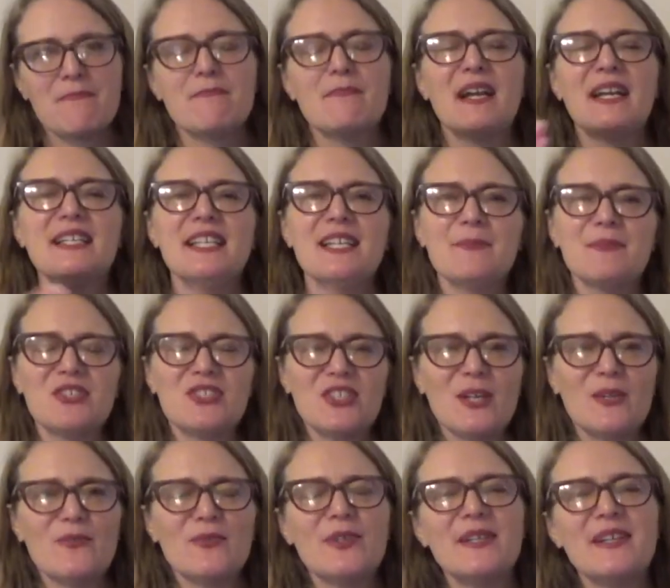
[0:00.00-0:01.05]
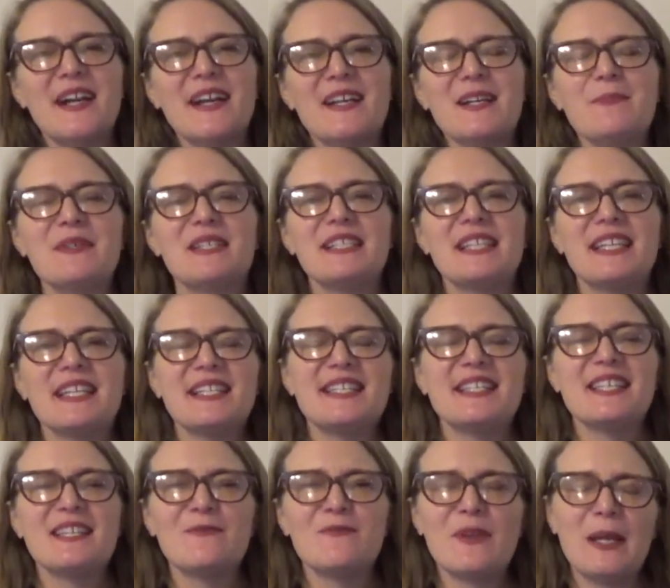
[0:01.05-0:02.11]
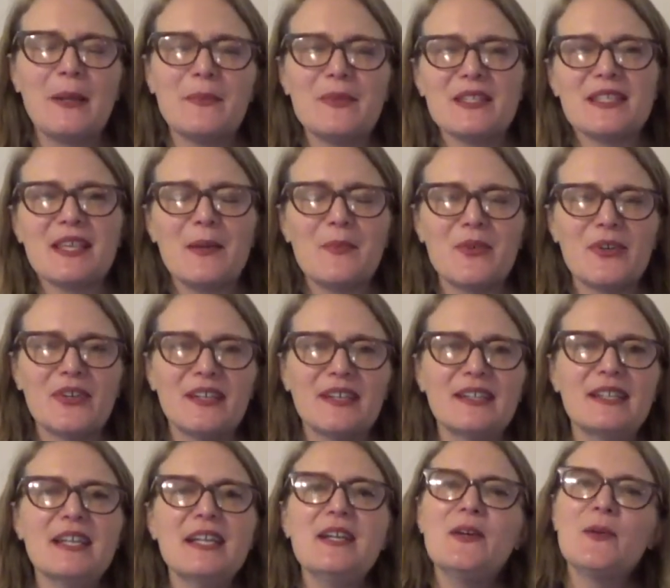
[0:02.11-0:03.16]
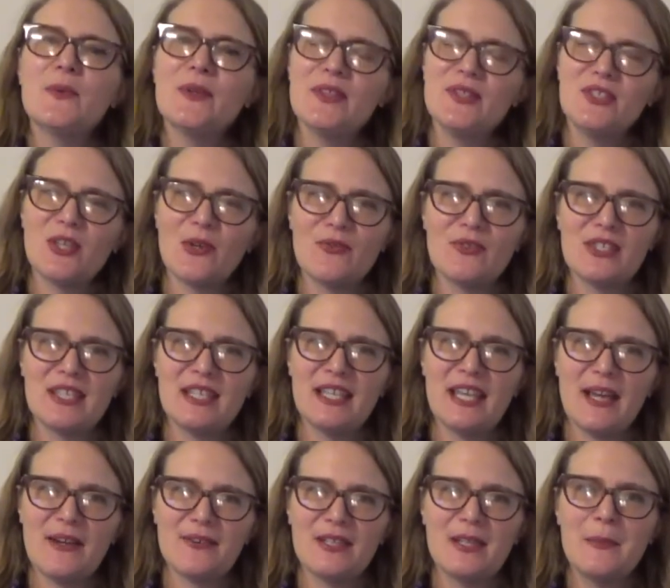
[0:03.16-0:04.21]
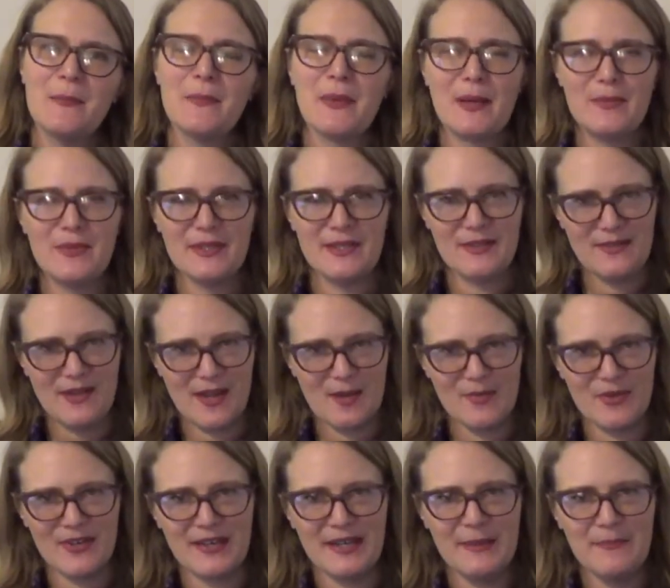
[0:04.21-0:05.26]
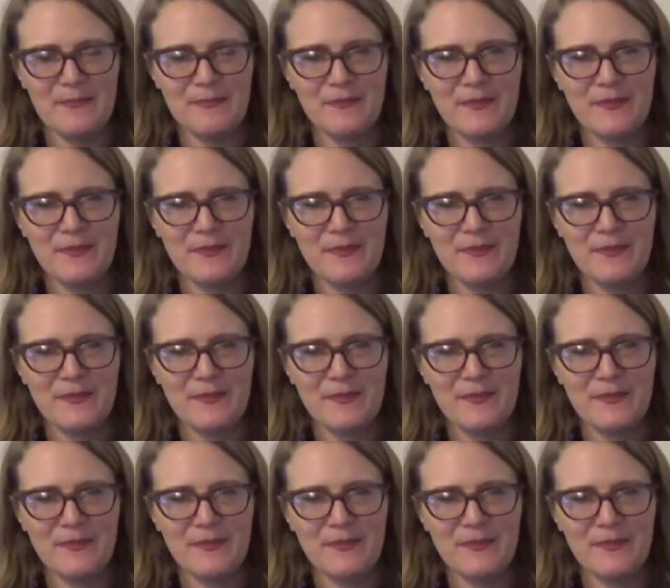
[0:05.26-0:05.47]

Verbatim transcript: My name is Jennifer. I am a kids and families librarian with the Jefferson County Public Library.